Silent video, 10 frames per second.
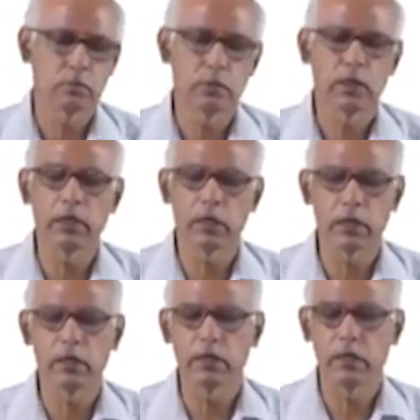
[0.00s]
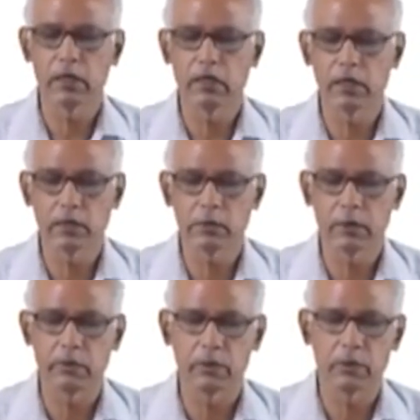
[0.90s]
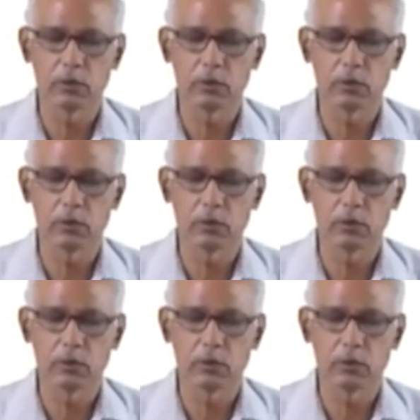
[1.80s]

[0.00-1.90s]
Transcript: any experiment.